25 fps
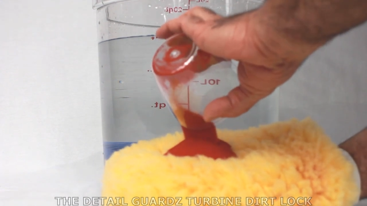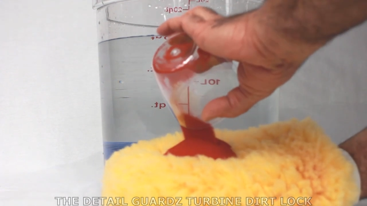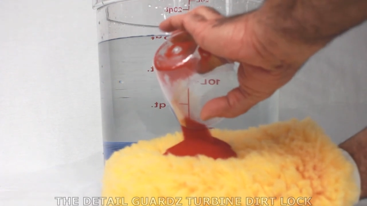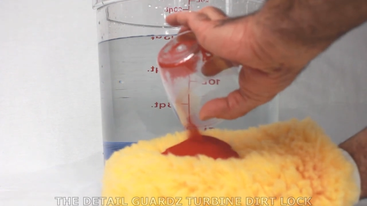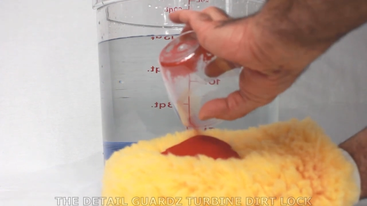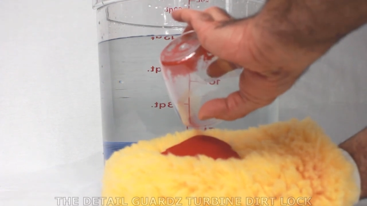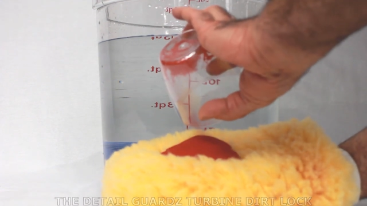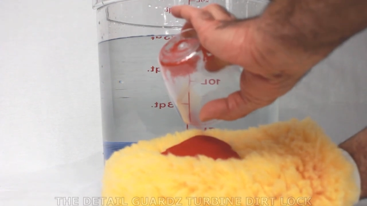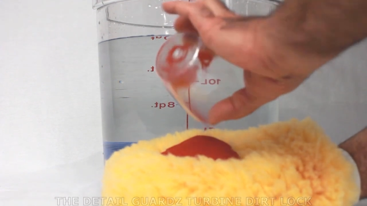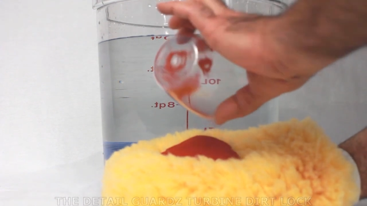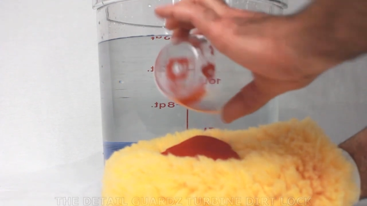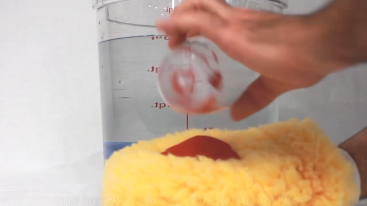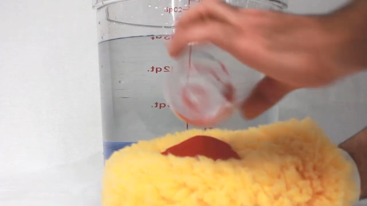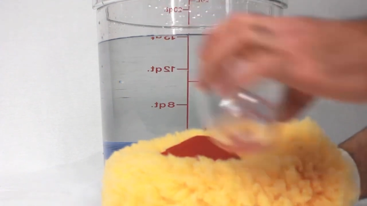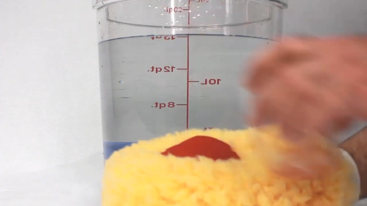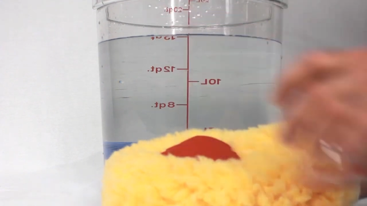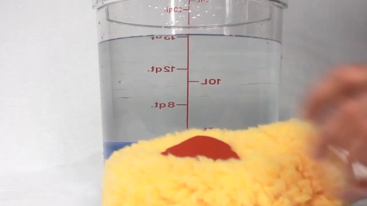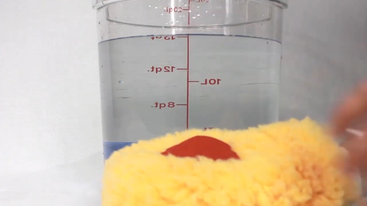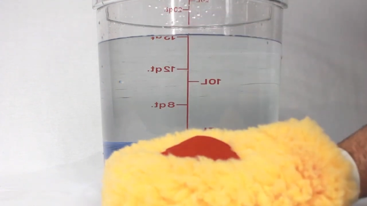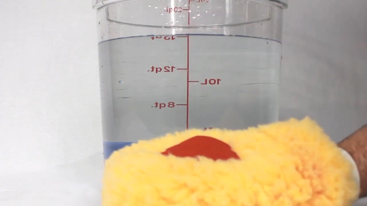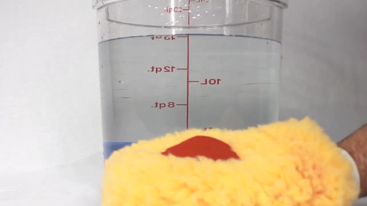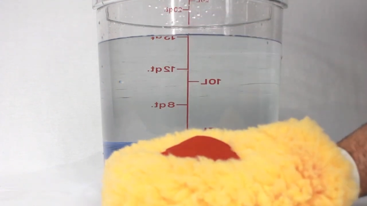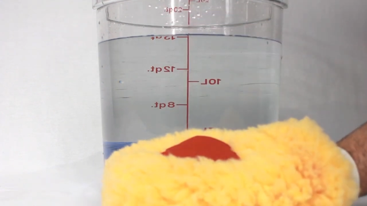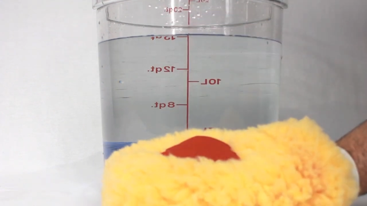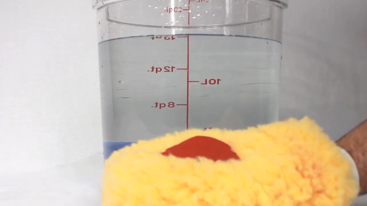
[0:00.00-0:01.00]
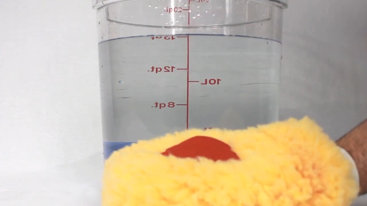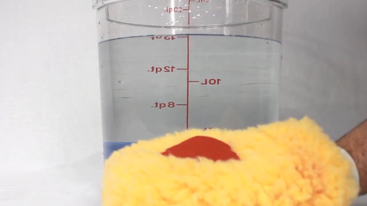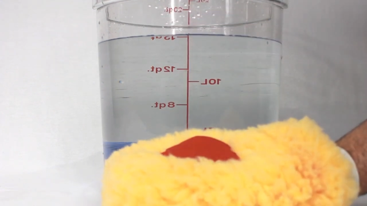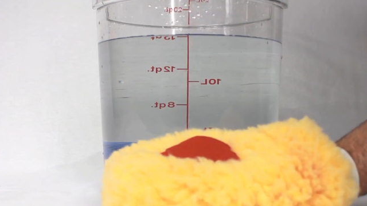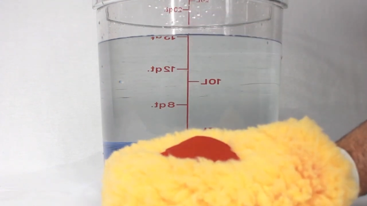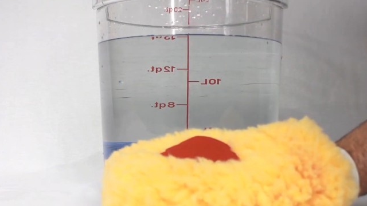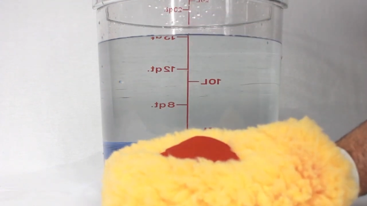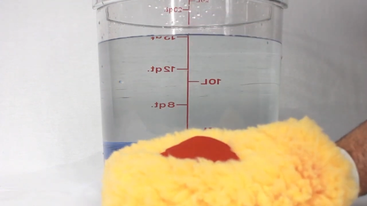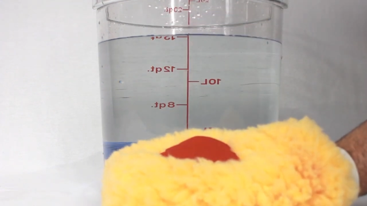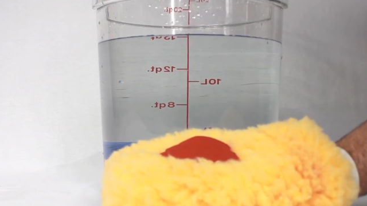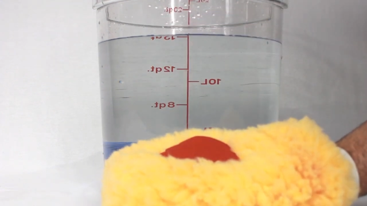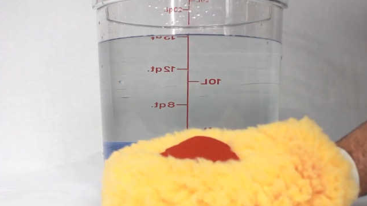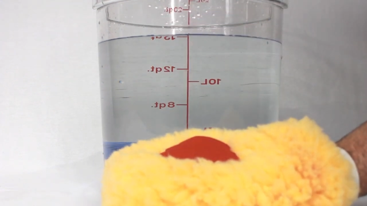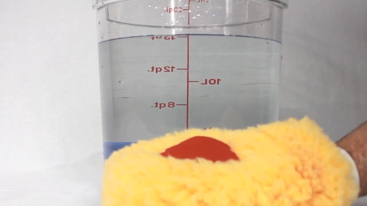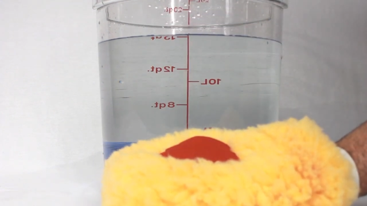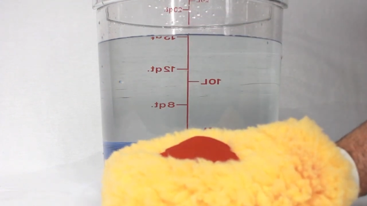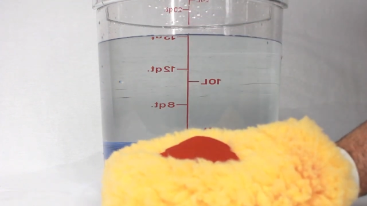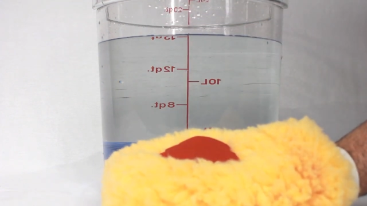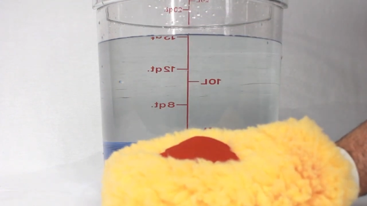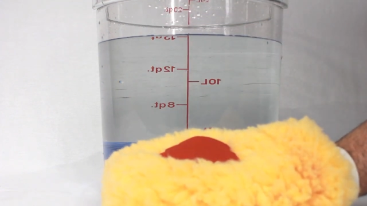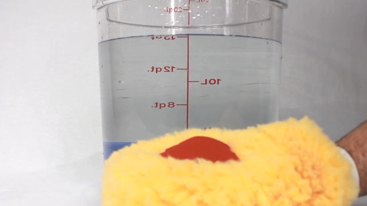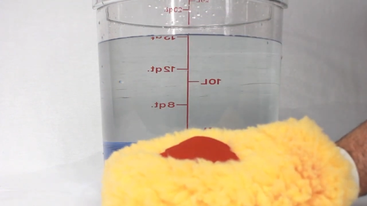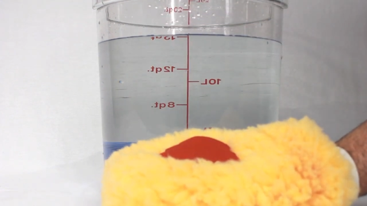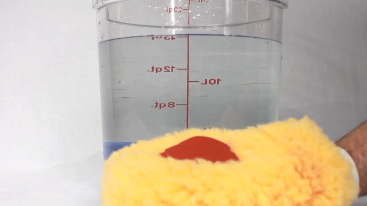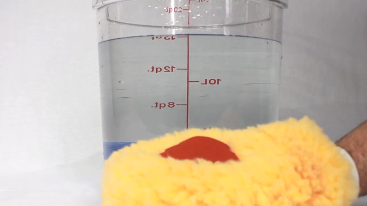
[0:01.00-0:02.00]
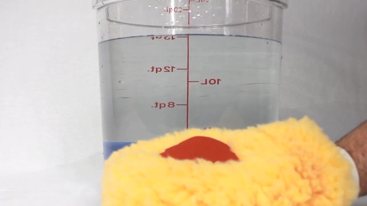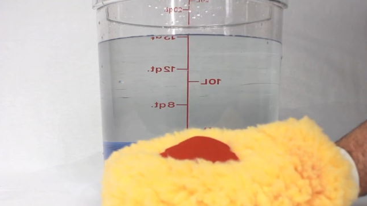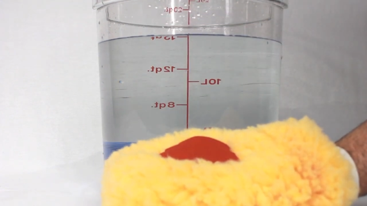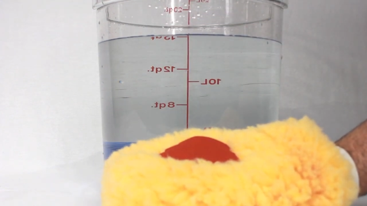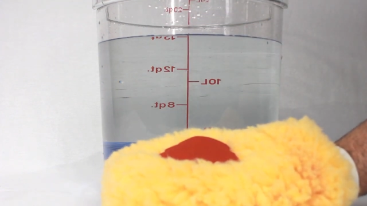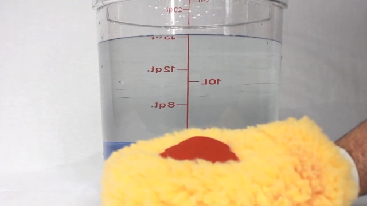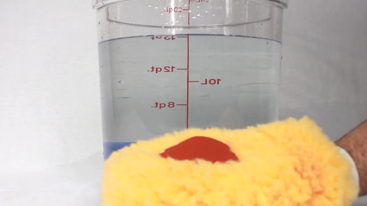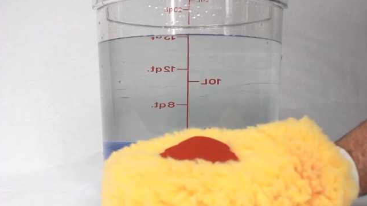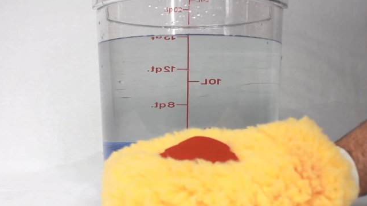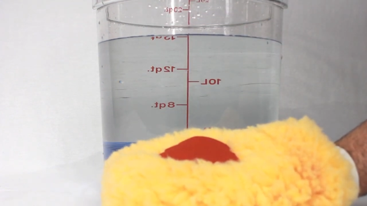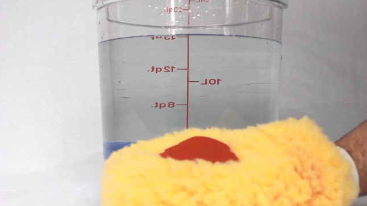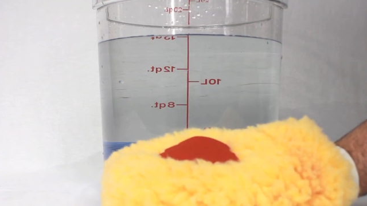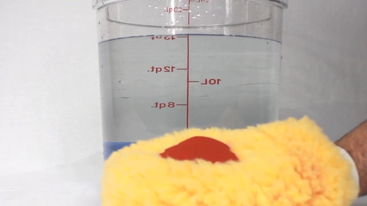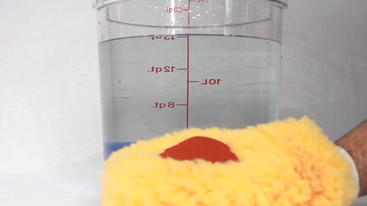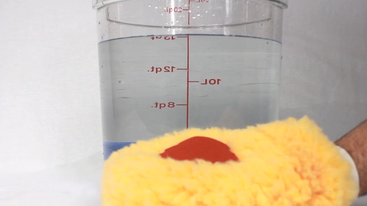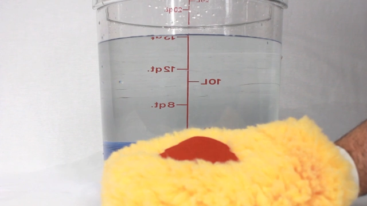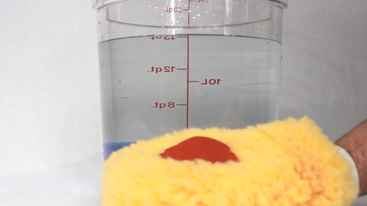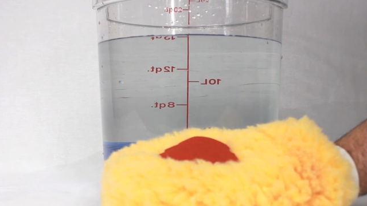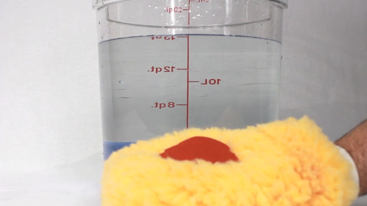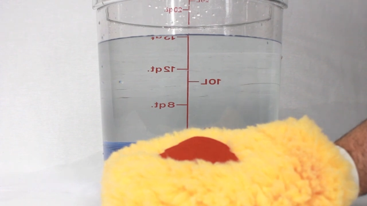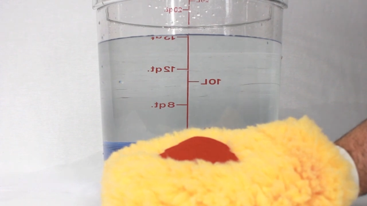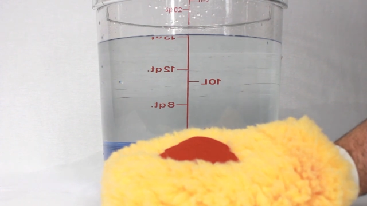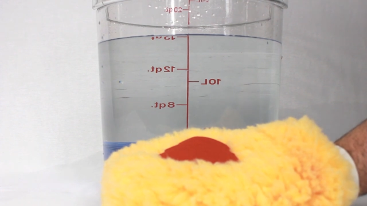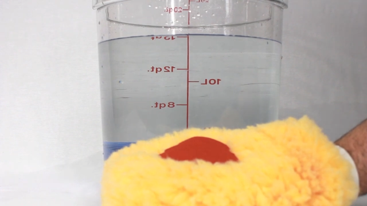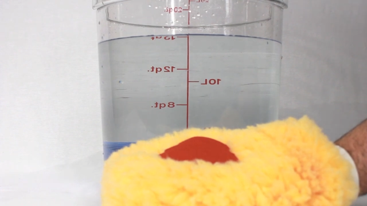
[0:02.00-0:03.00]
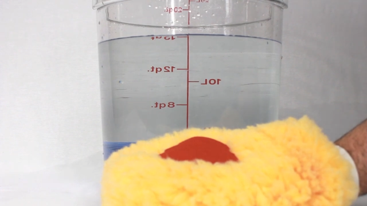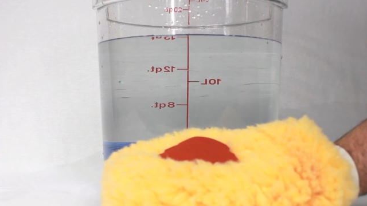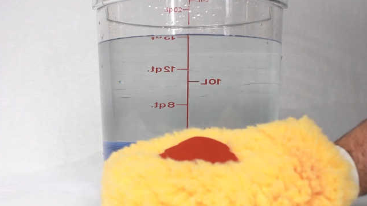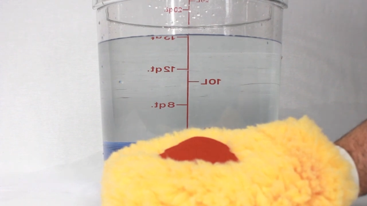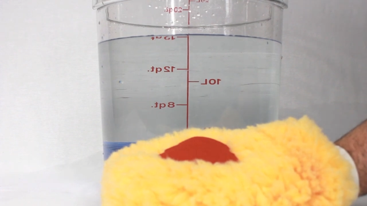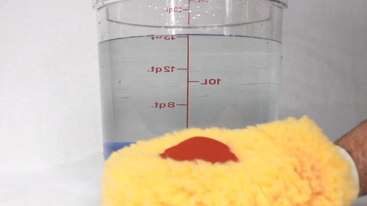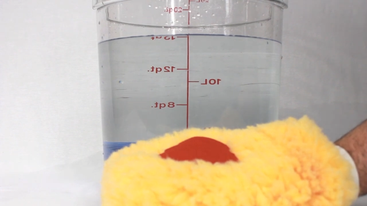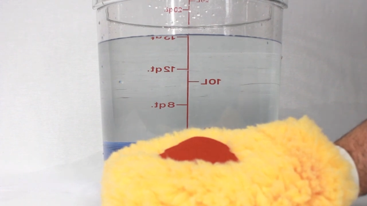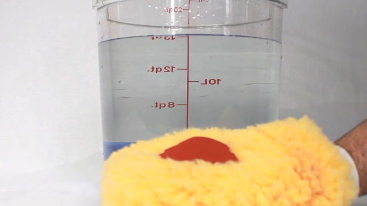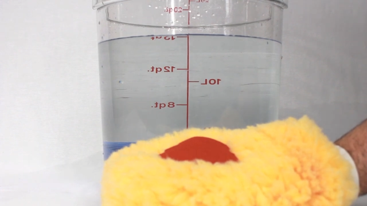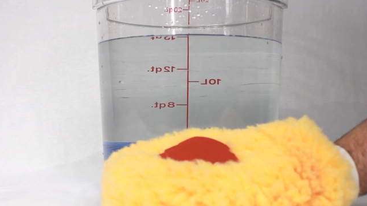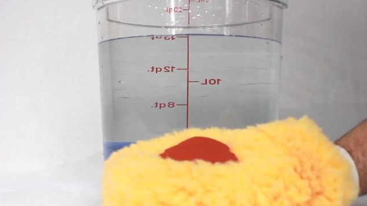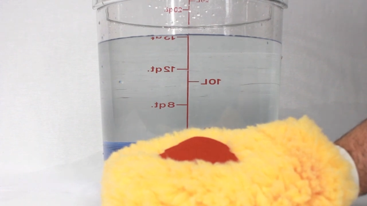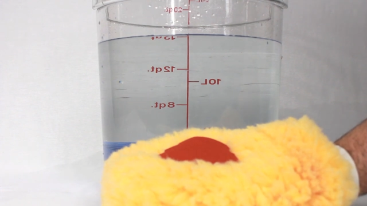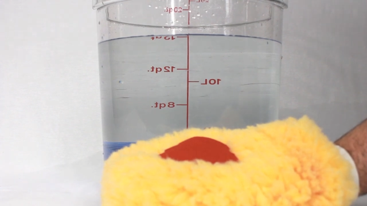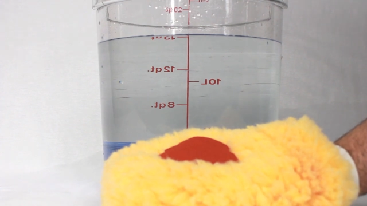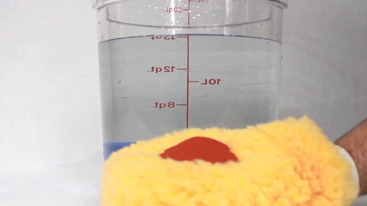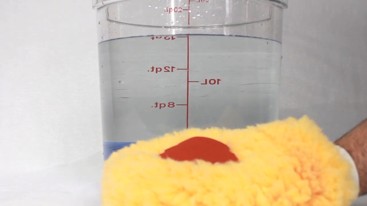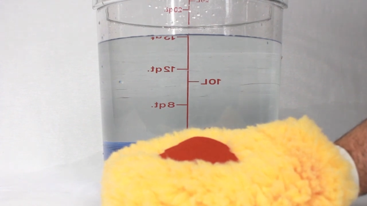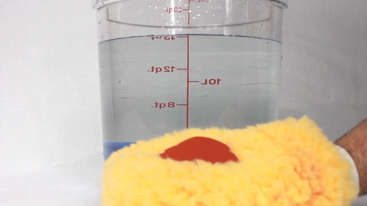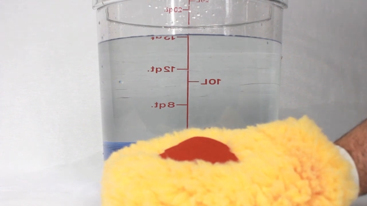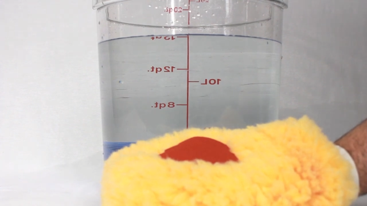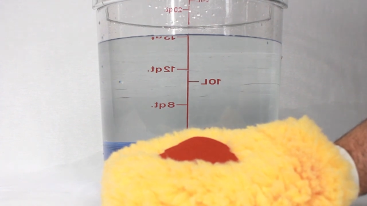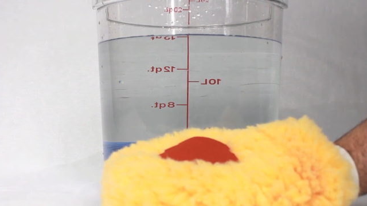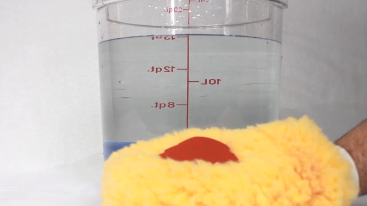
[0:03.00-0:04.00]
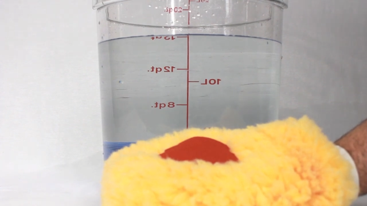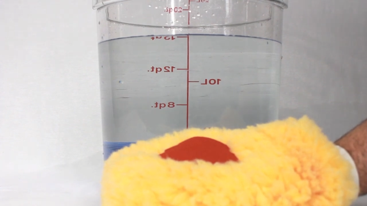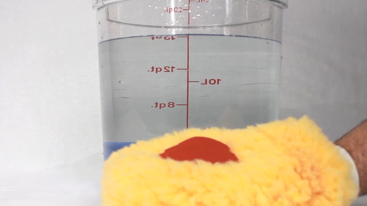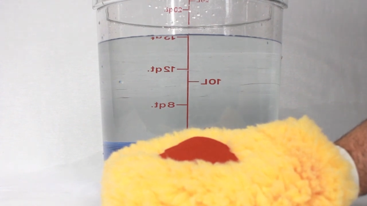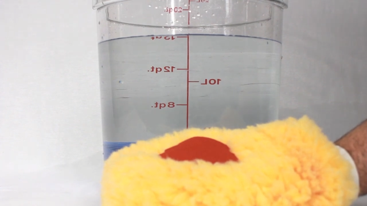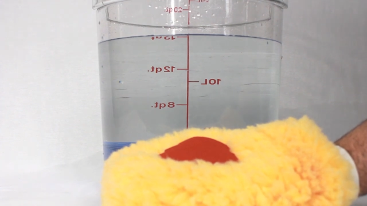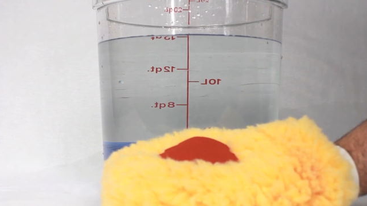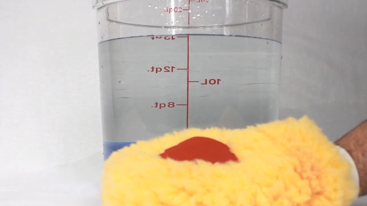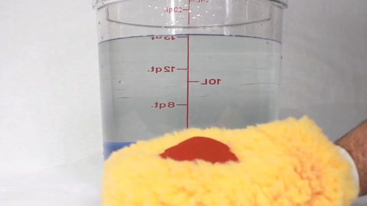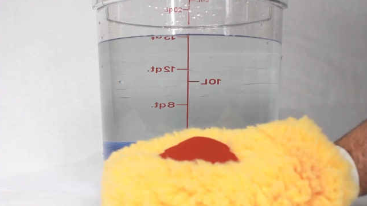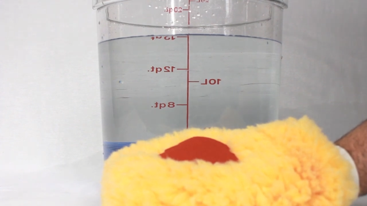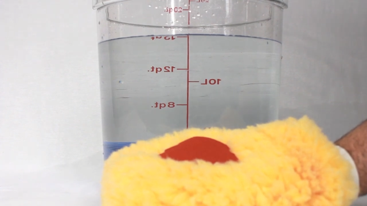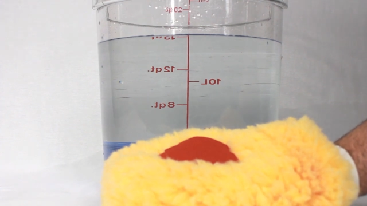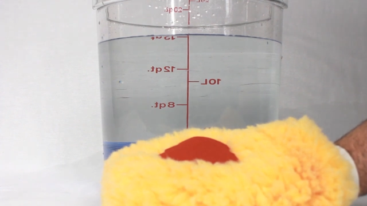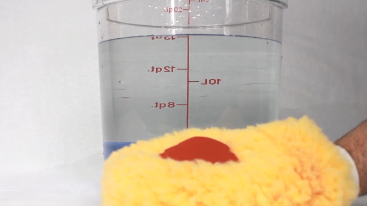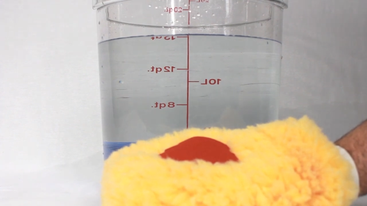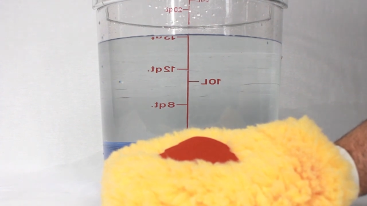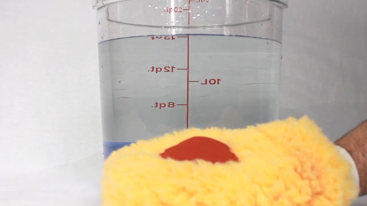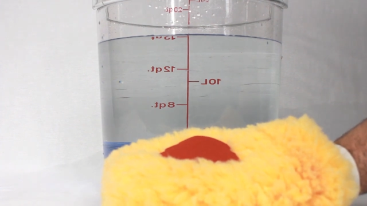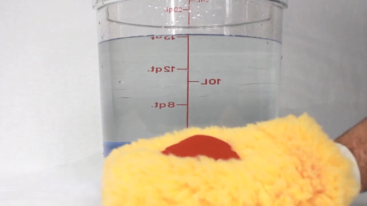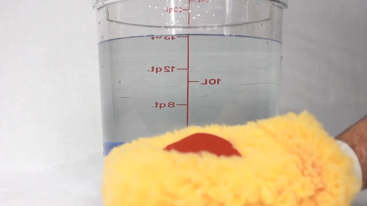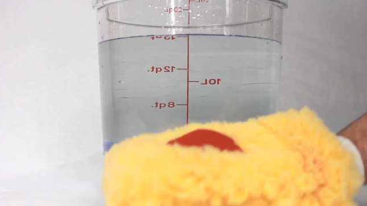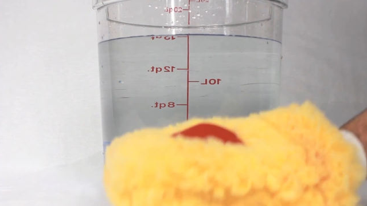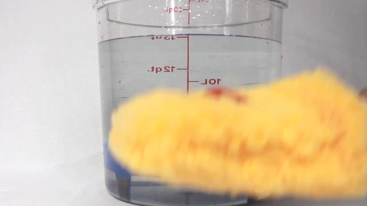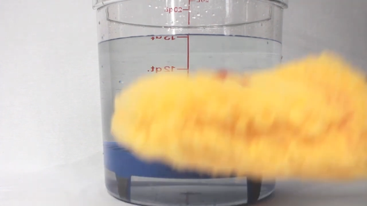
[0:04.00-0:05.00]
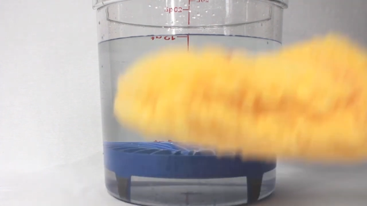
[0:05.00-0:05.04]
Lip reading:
(no speaker visible)